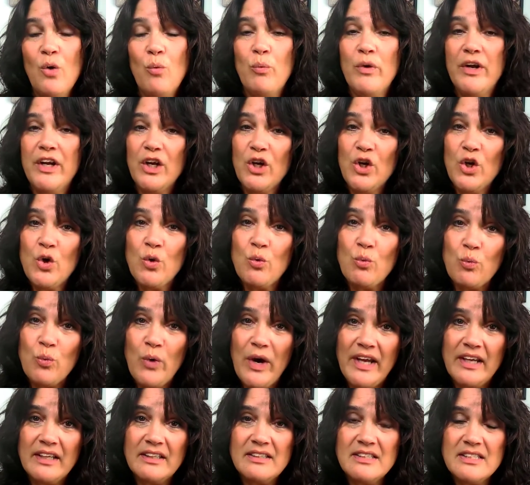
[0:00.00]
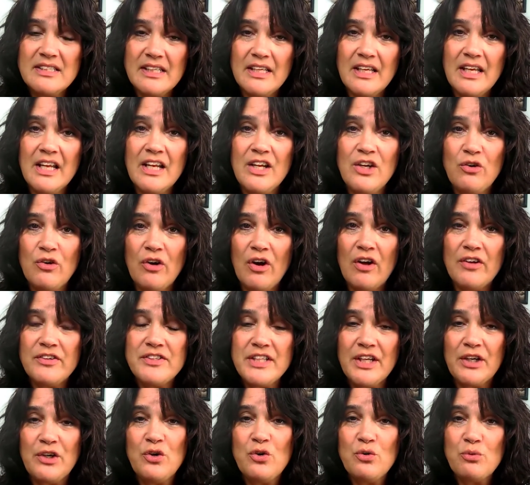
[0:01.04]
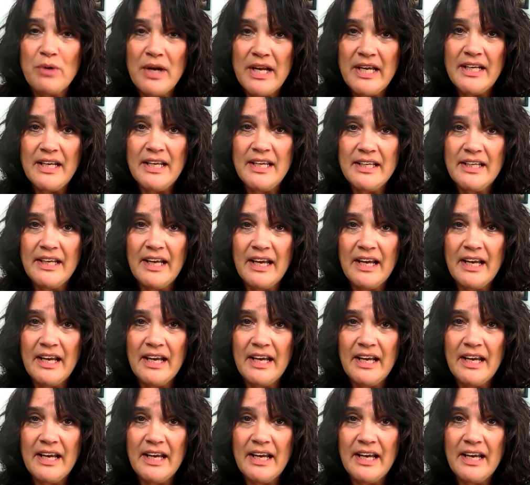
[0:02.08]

when it grades it and you're all done grading in